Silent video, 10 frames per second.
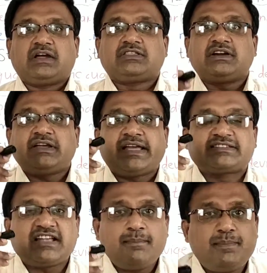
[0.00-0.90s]
the
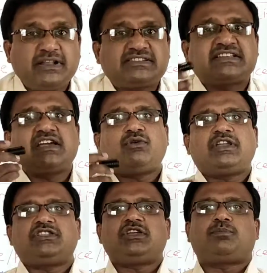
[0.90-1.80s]
examples given
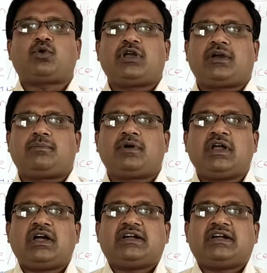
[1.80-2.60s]
in the poem,